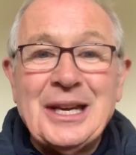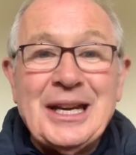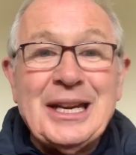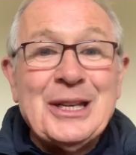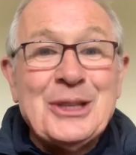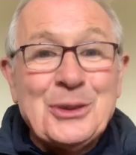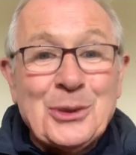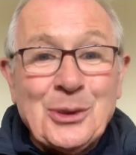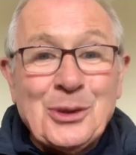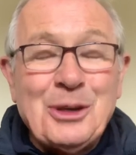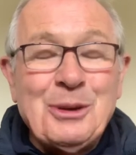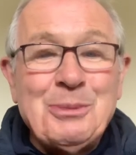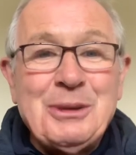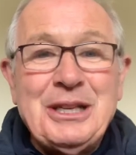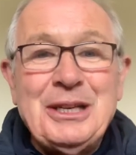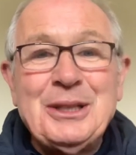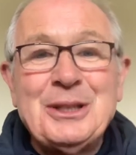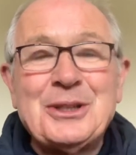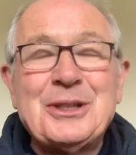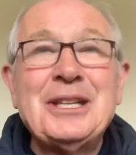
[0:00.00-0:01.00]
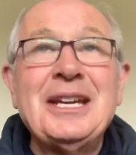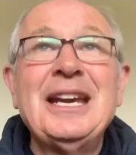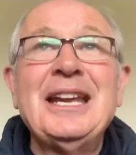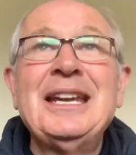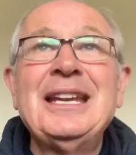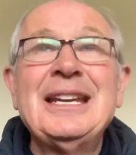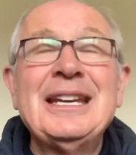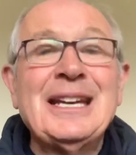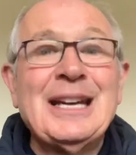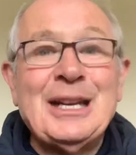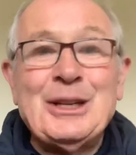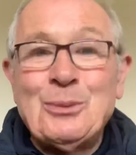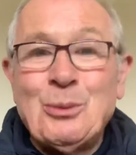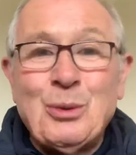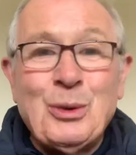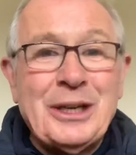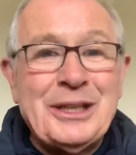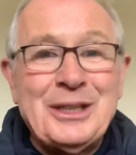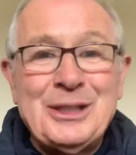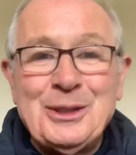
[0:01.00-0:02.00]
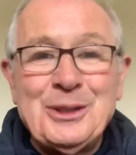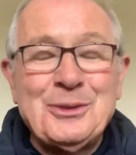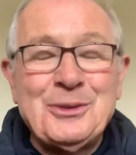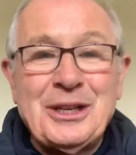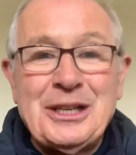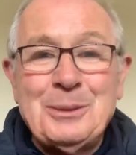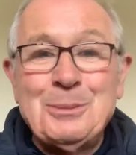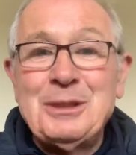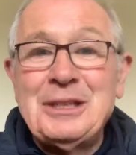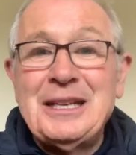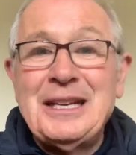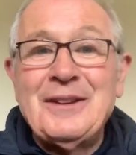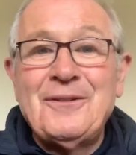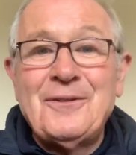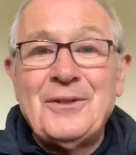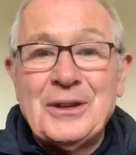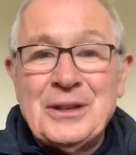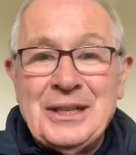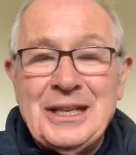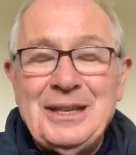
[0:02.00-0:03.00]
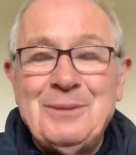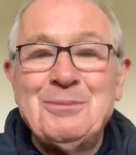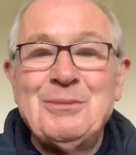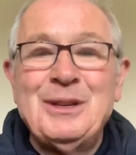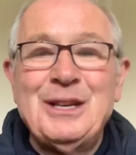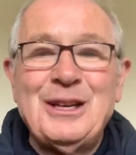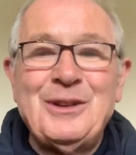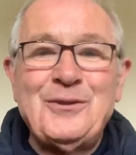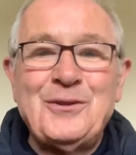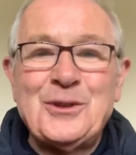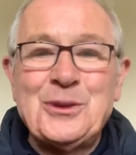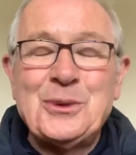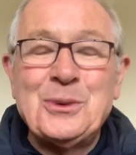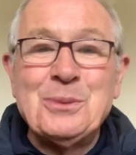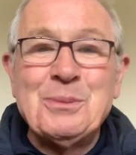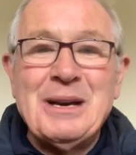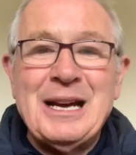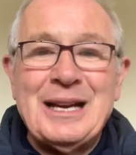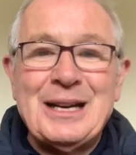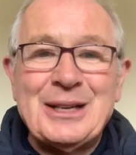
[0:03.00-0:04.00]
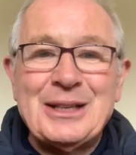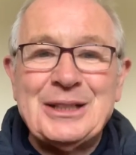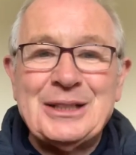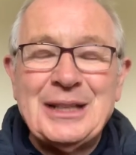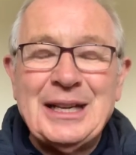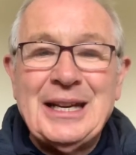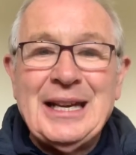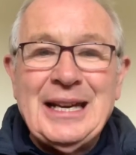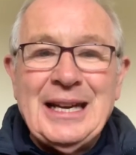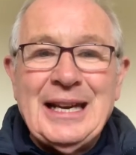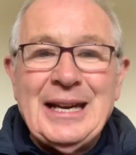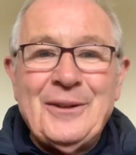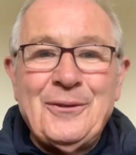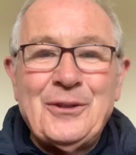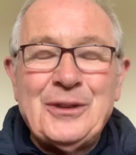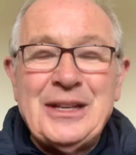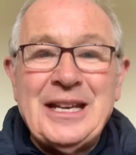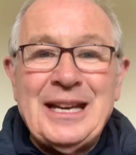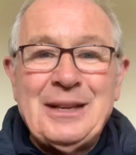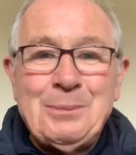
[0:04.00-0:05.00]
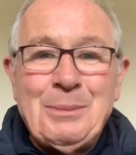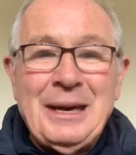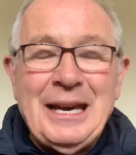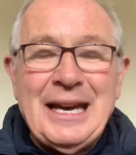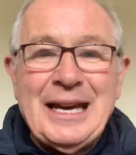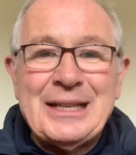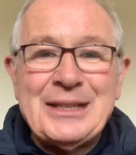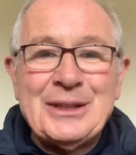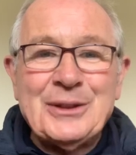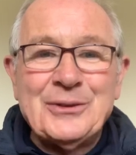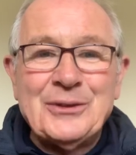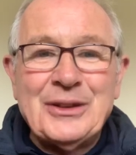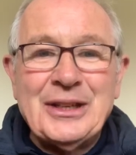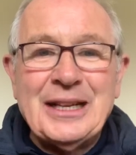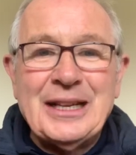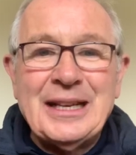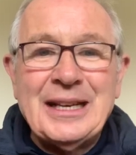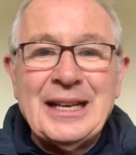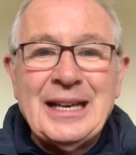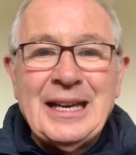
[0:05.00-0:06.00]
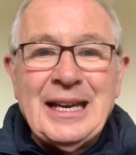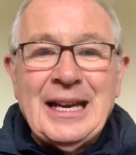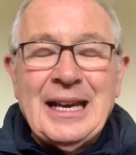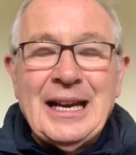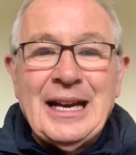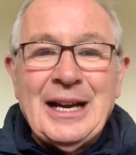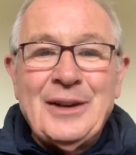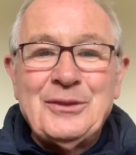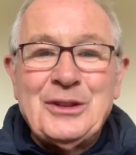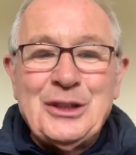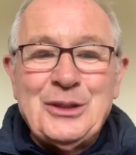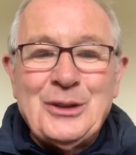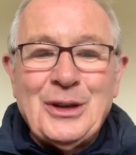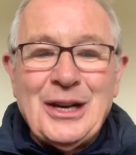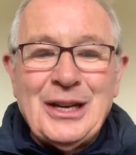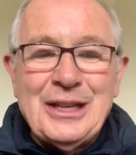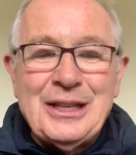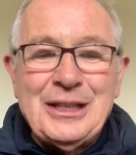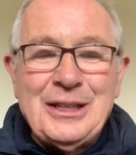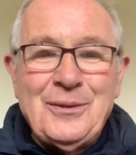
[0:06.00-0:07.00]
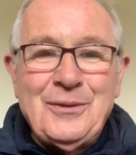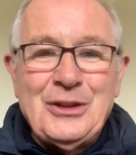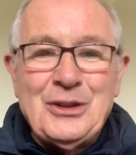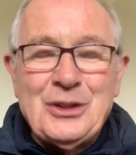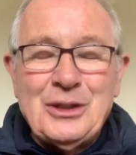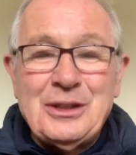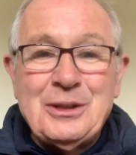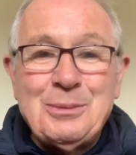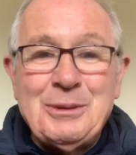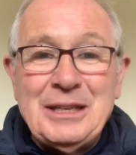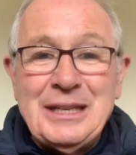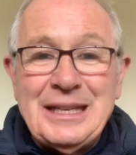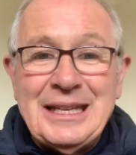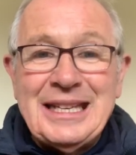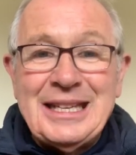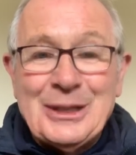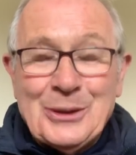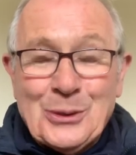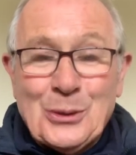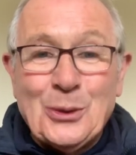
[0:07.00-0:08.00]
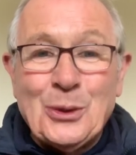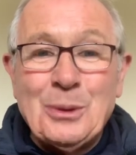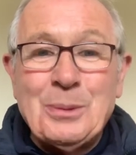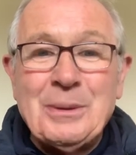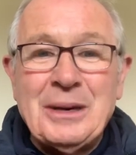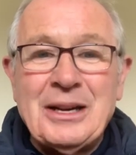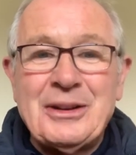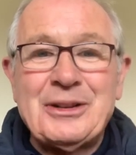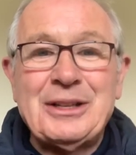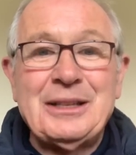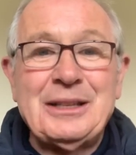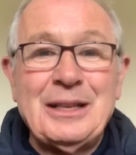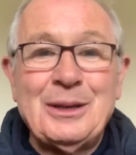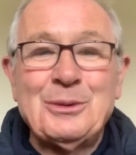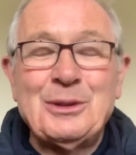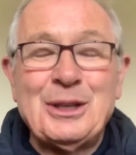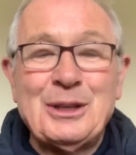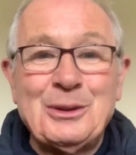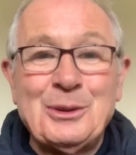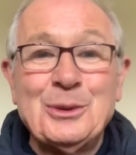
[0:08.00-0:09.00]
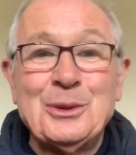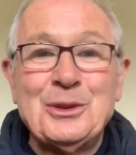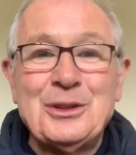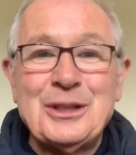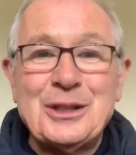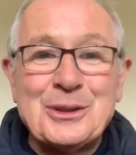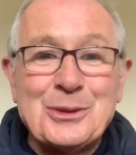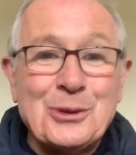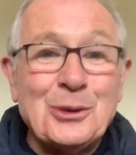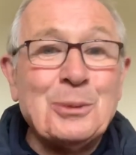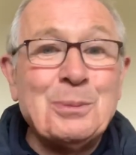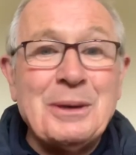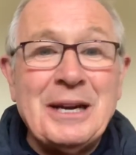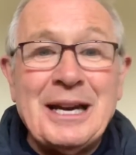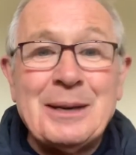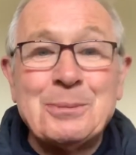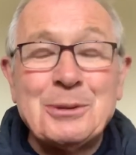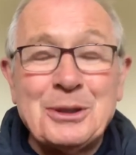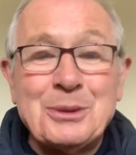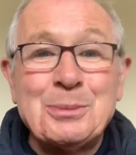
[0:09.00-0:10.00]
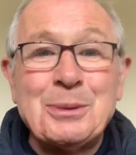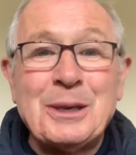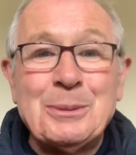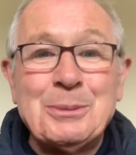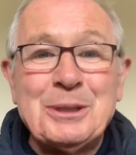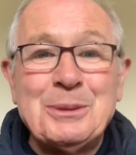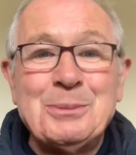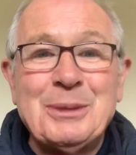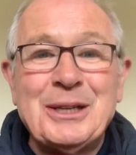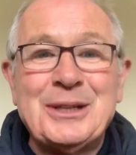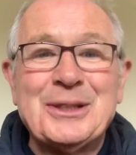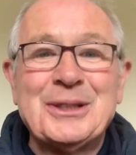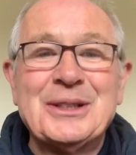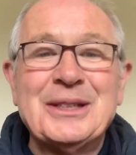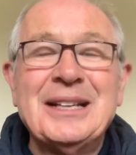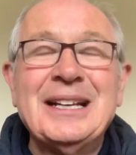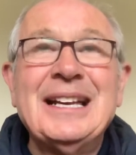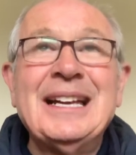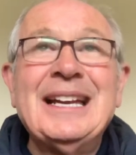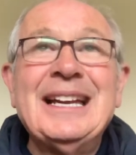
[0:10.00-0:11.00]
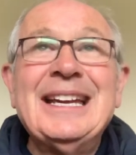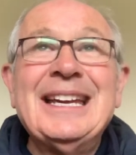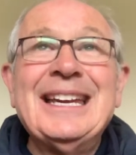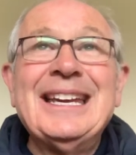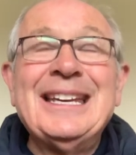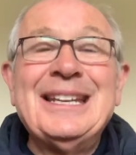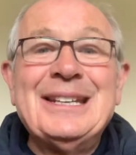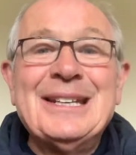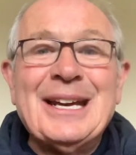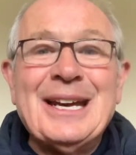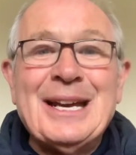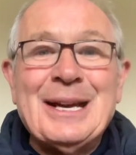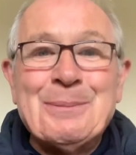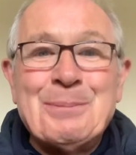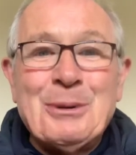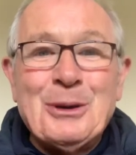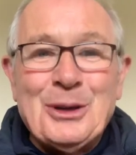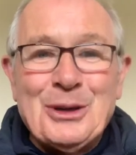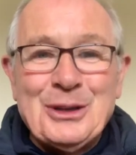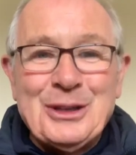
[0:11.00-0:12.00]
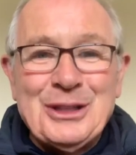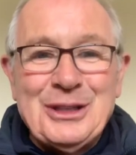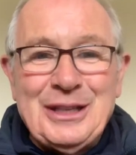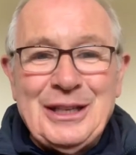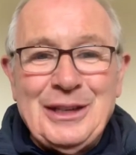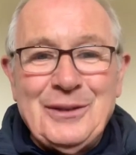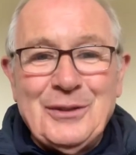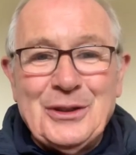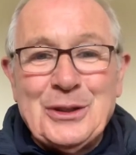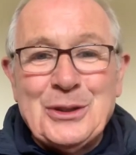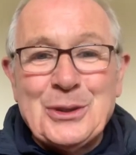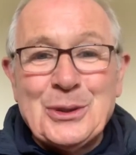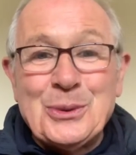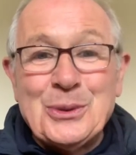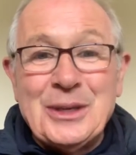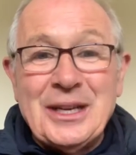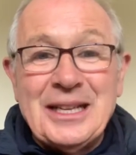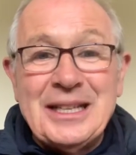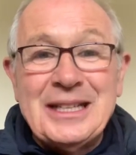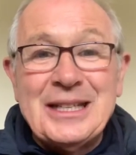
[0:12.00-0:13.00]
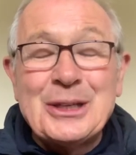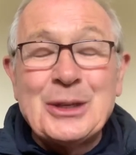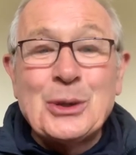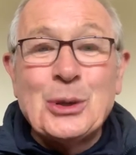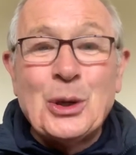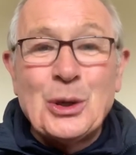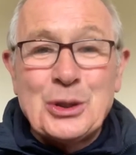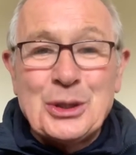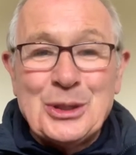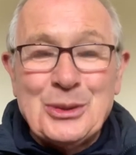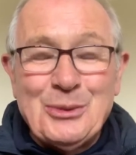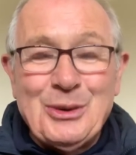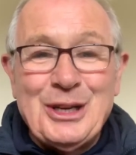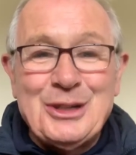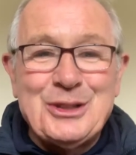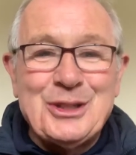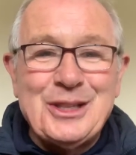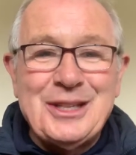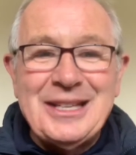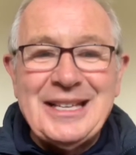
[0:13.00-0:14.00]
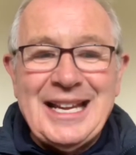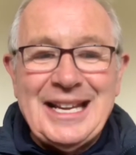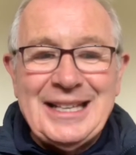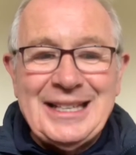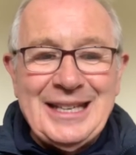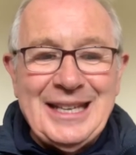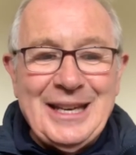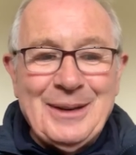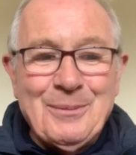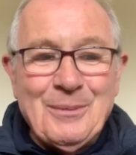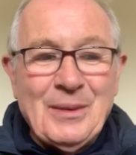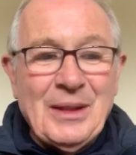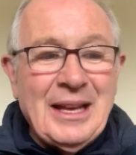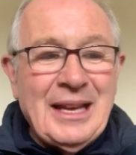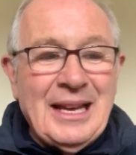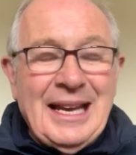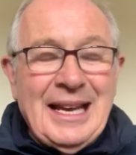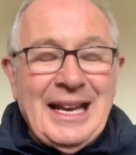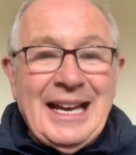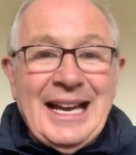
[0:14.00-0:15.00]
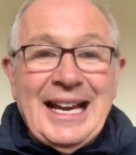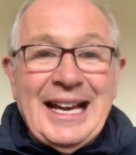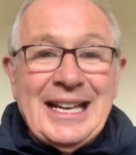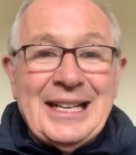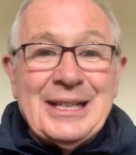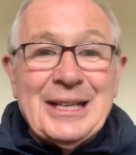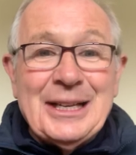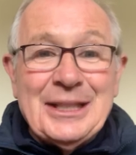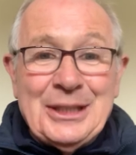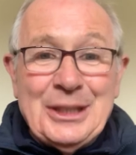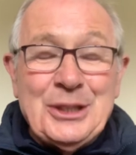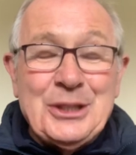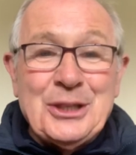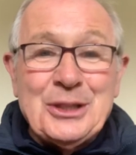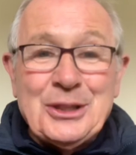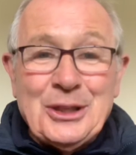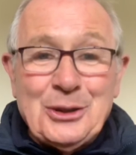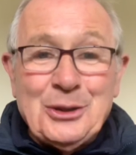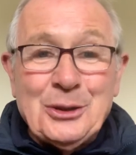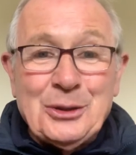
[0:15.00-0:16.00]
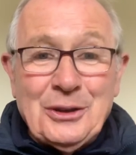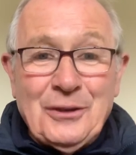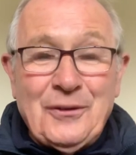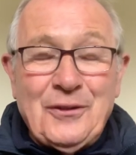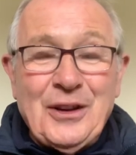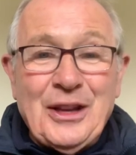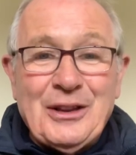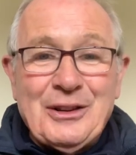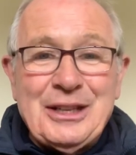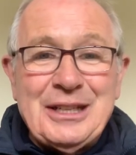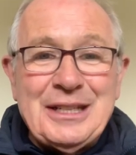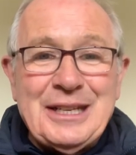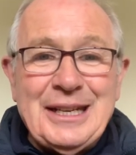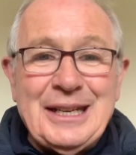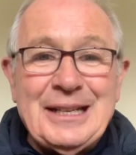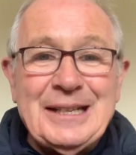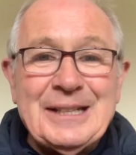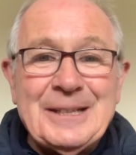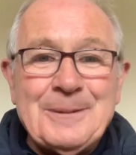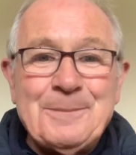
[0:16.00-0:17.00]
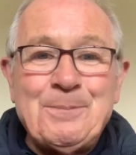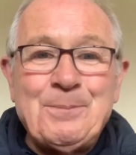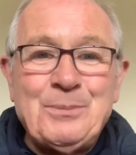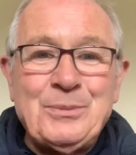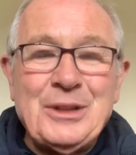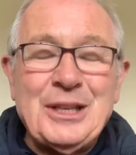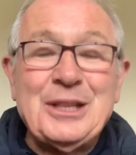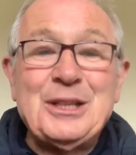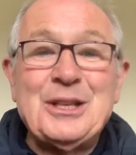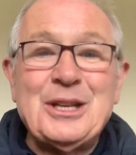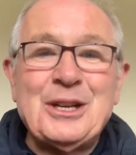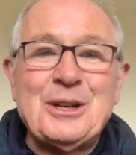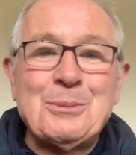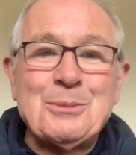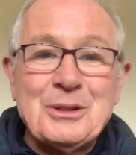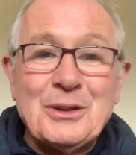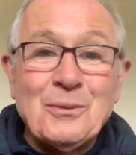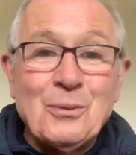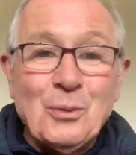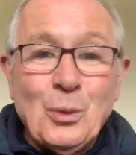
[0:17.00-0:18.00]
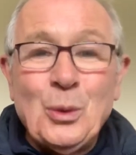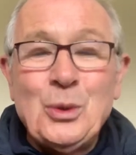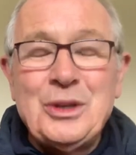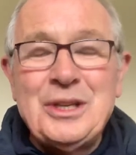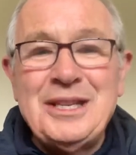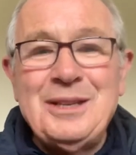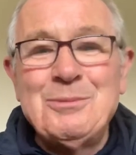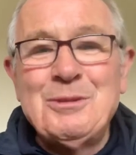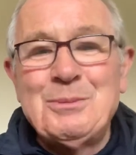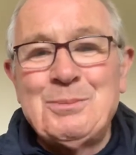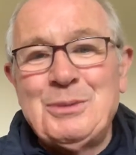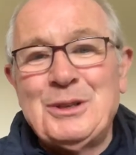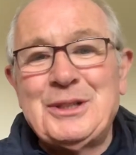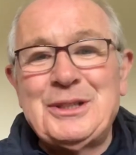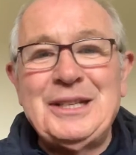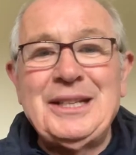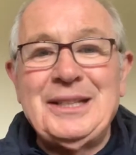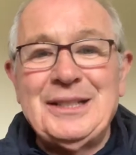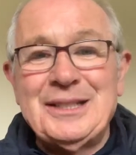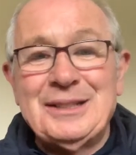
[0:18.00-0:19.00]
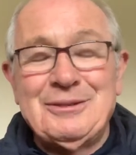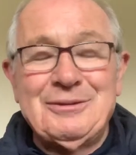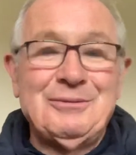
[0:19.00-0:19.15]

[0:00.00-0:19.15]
So it'll be entertaining, and what an incredible day for them and for Newmarket and for that part of the Duhallow division to be in Croke Park, but it's probably better in Páirc Uí Chaoimh Sunday. The curtain raiser to that game, and this is another fairy tale in terms of one team in particular.